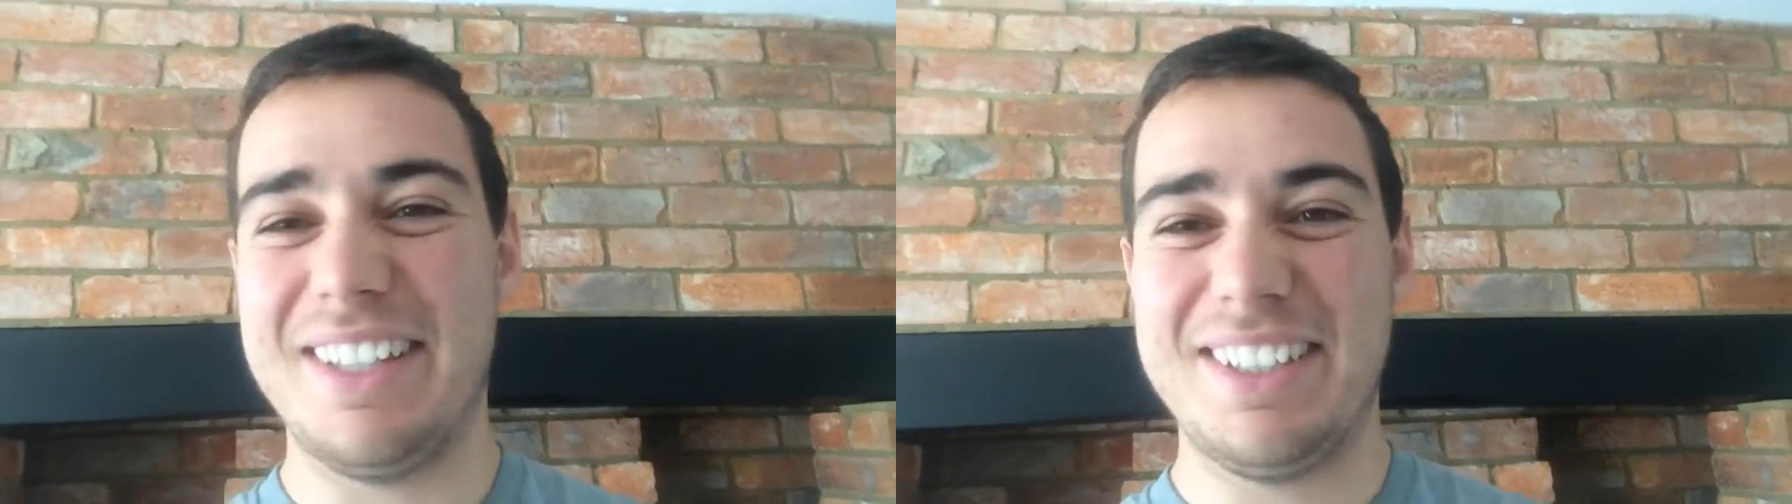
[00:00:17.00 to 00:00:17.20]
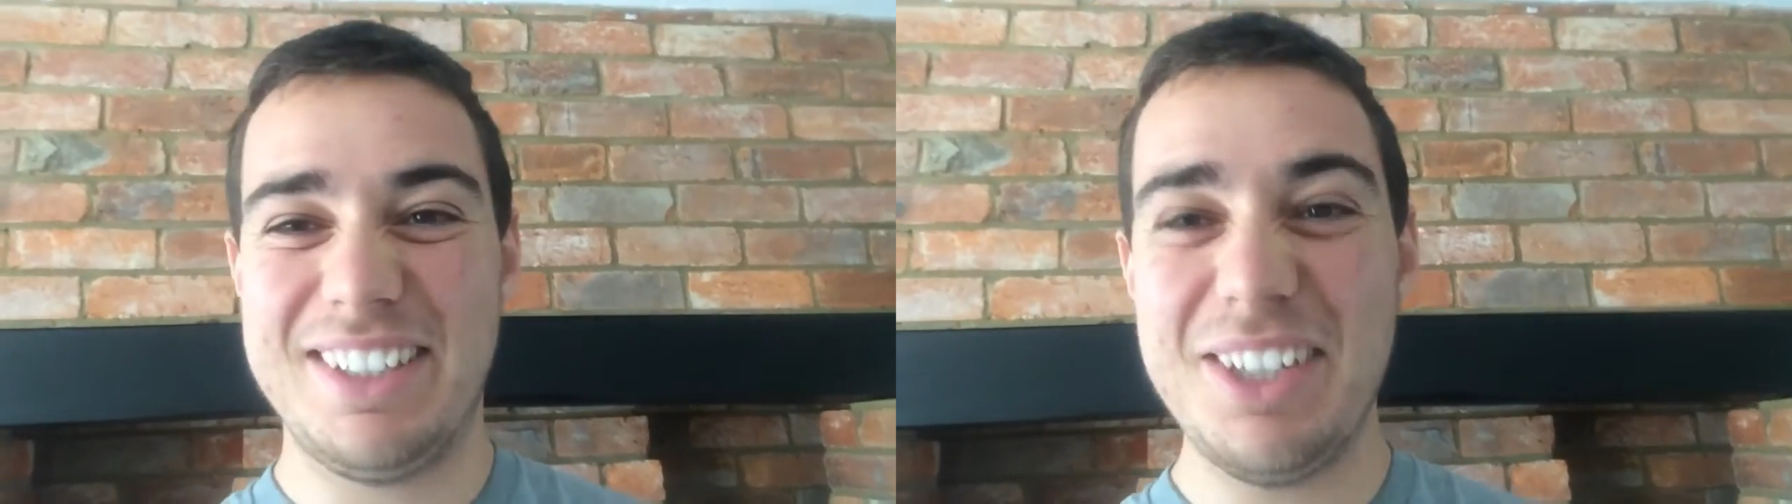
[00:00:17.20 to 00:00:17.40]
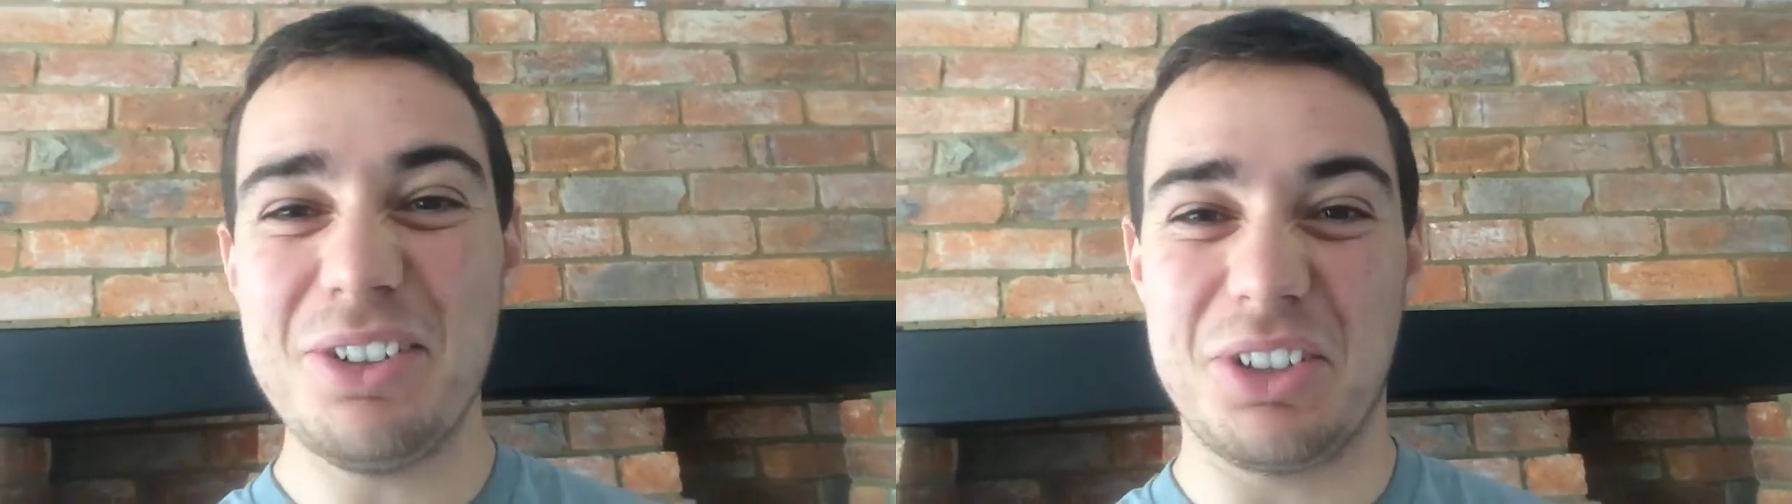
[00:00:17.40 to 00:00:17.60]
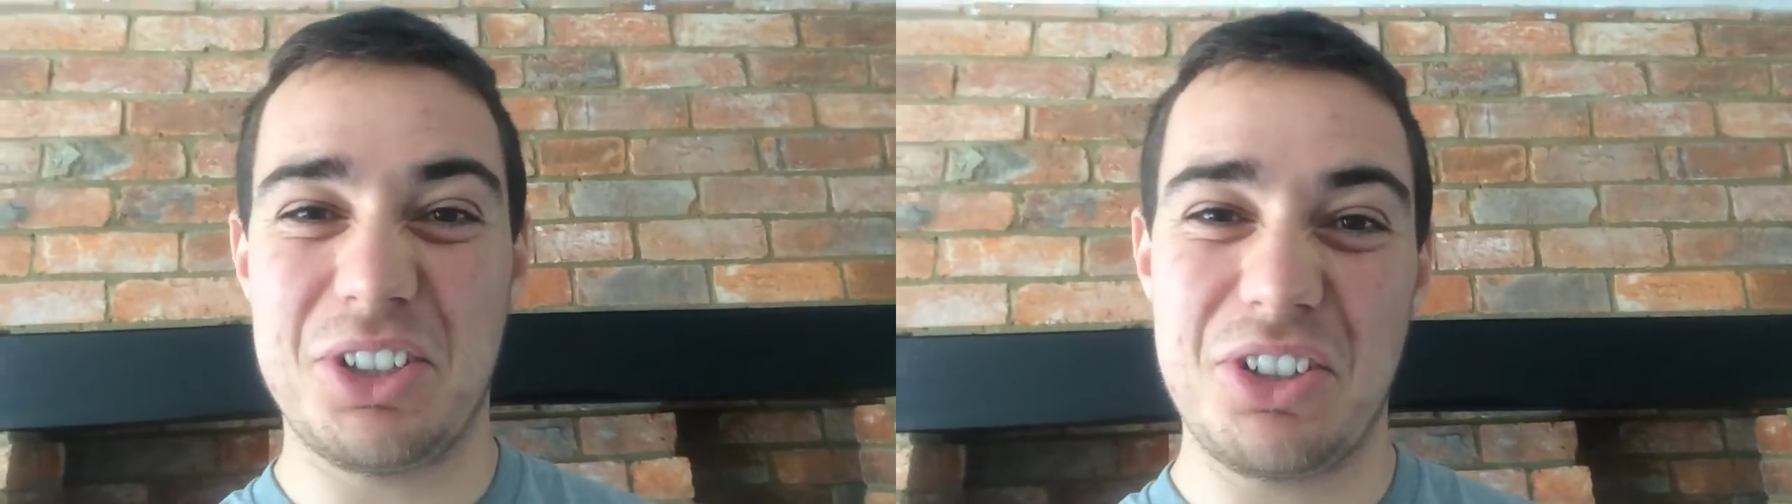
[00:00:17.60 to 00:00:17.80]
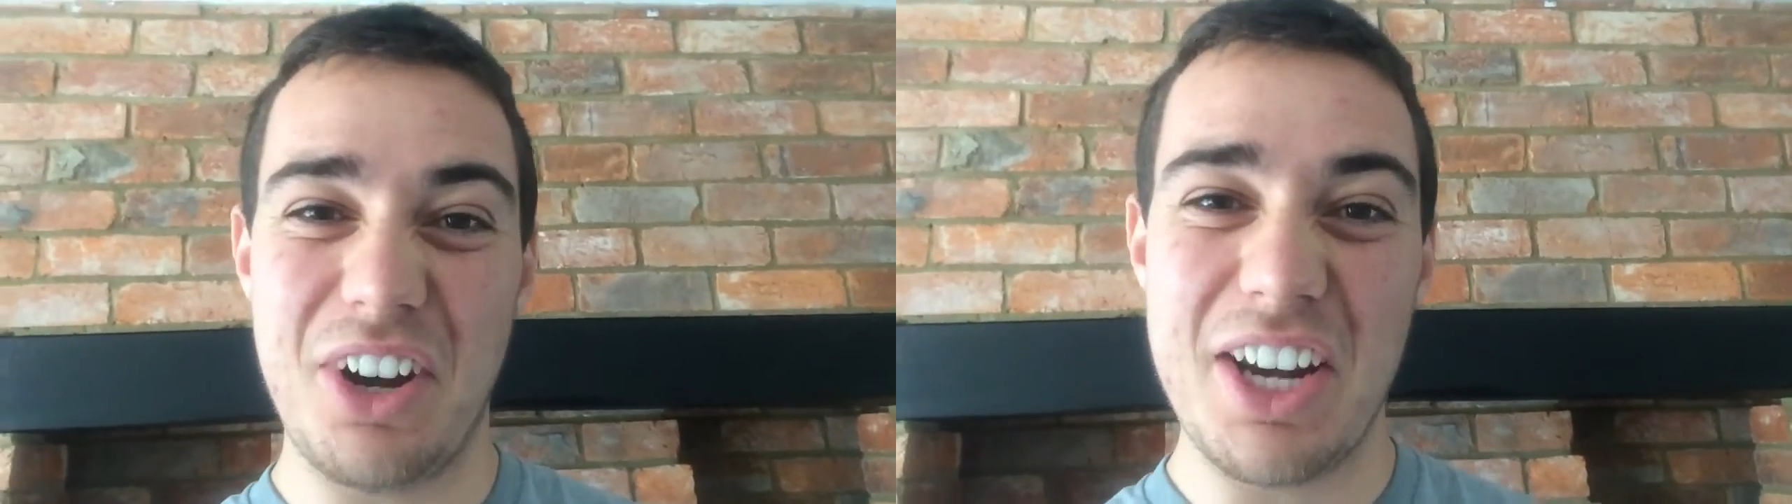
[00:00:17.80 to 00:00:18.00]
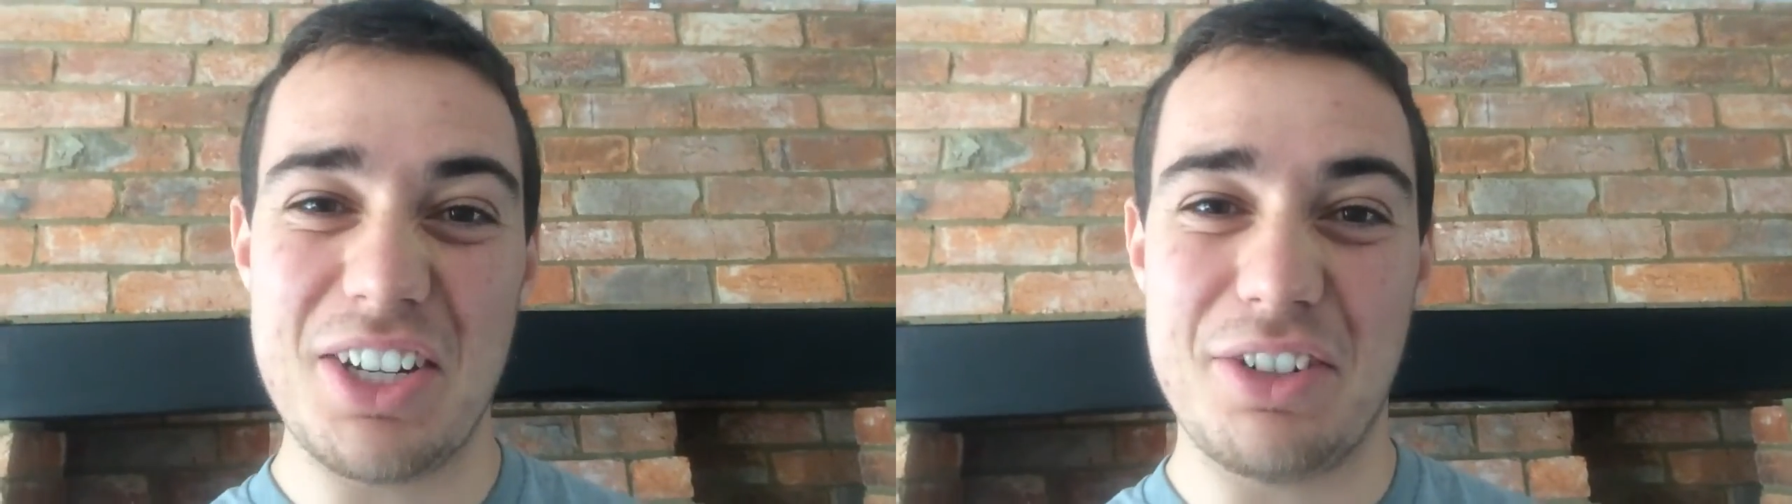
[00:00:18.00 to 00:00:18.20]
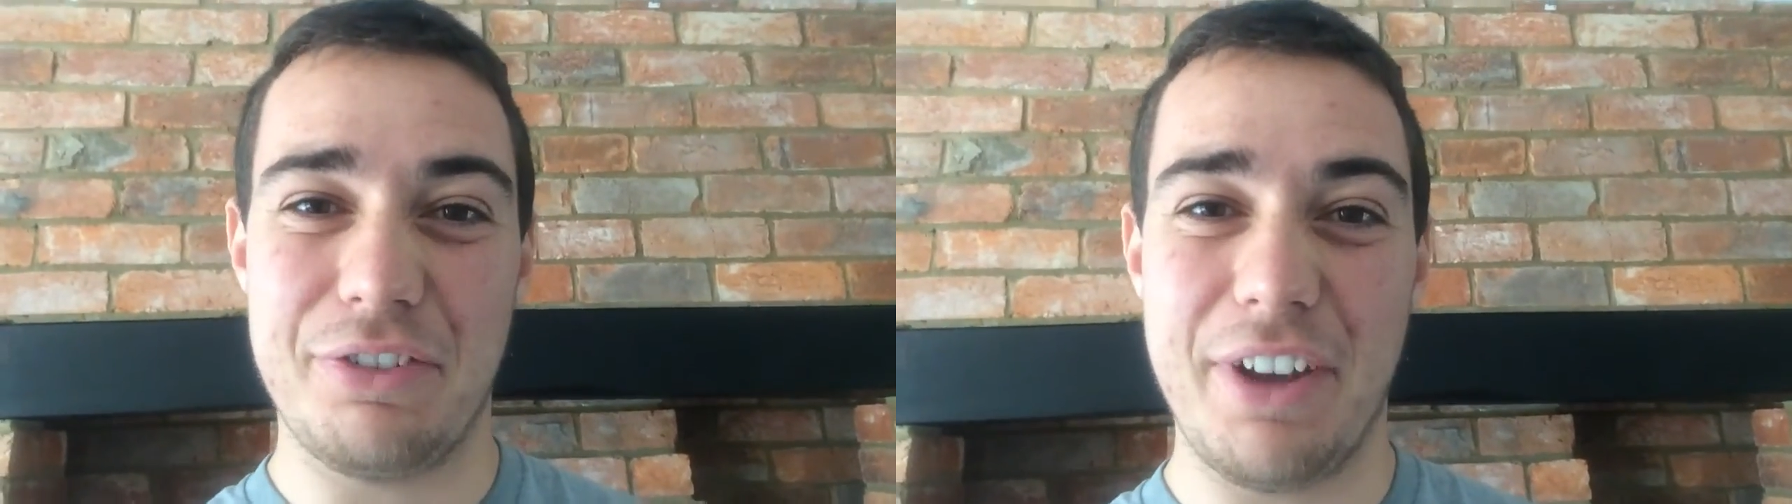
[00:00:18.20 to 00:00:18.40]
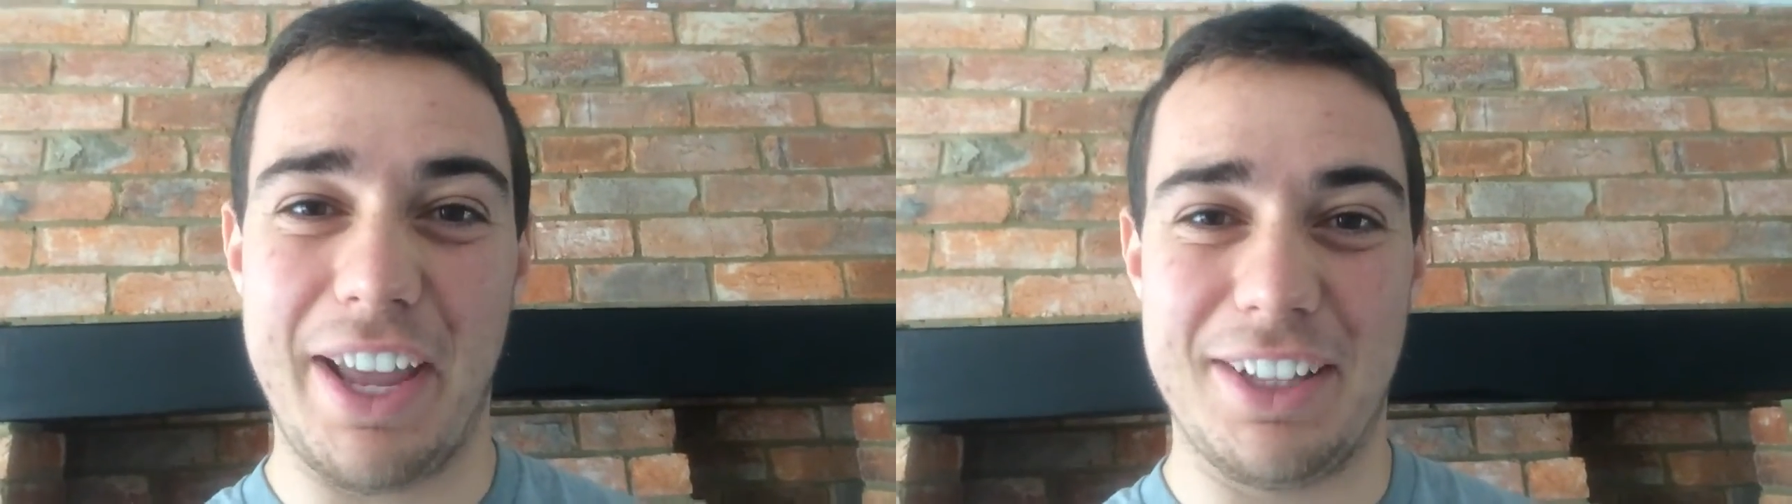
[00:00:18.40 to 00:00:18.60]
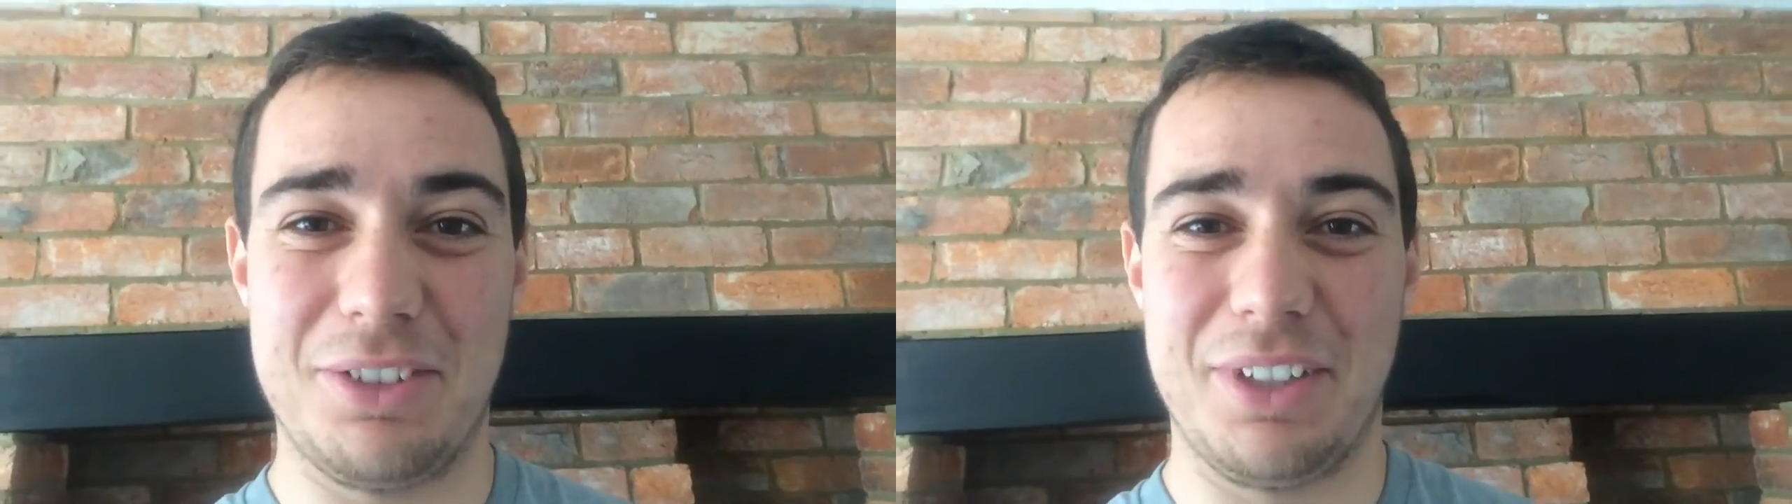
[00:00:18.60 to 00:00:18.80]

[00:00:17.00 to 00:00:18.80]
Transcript: it's still a strange fact